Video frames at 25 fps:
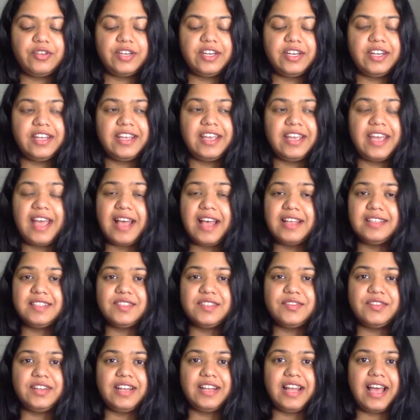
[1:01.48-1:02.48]
reading,
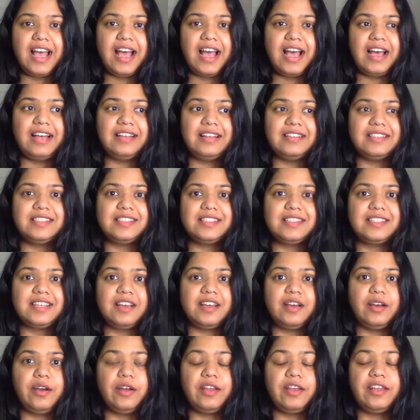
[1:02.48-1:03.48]
as well as
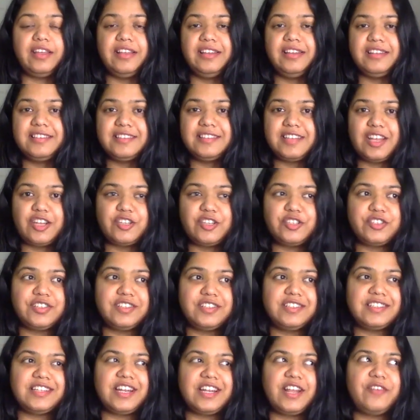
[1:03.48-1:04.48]
healing
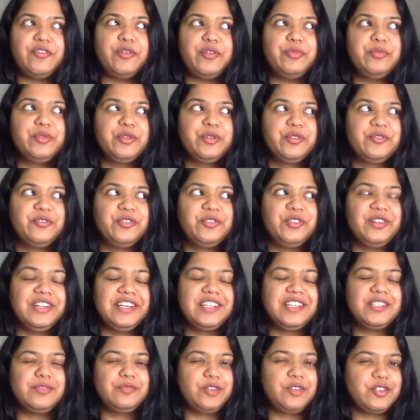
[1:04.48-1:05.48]
sessions. And I have a beautiful
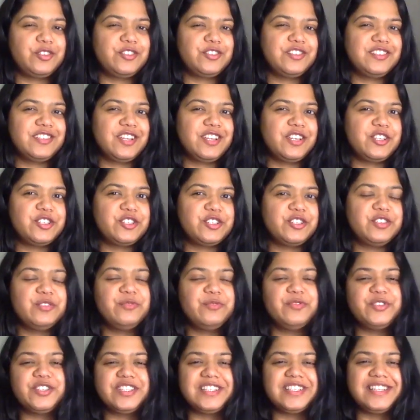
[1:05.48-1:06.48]
expression session,
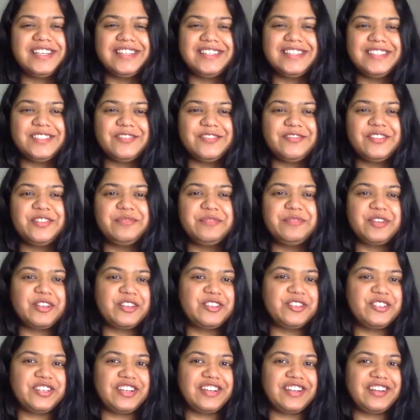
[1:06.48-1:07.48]
which is a little different, but you
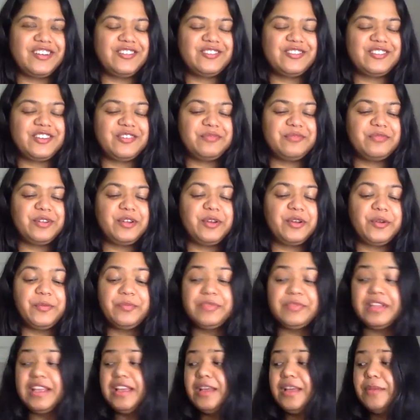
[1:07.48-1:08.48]
can check it out down below.
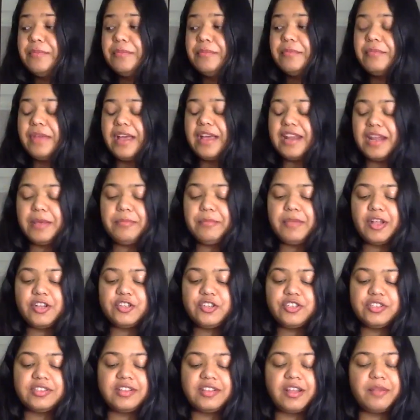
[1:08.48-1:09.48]
And I
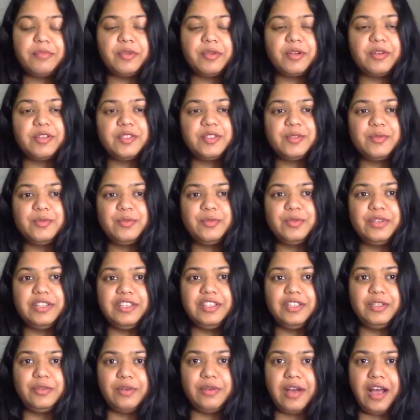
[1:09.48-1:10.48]
mentioned that because
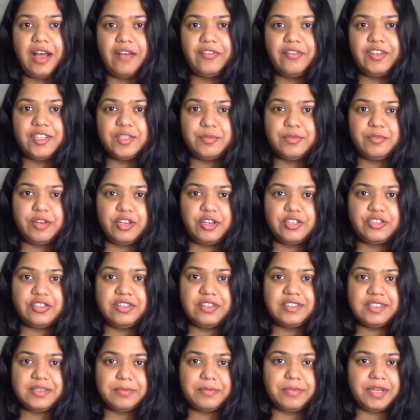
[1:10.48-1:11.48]
you have expression
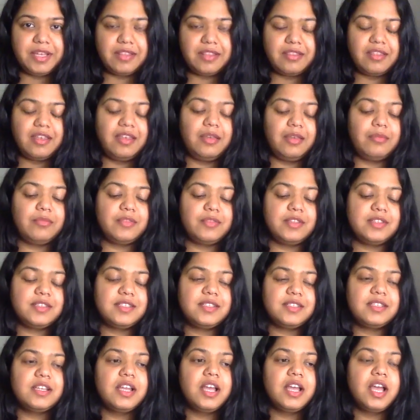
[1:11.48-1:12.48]
as a big theme
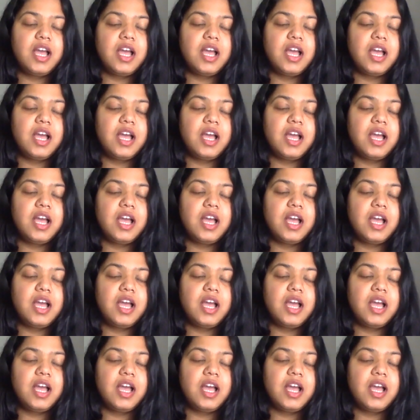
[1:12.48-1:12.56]
this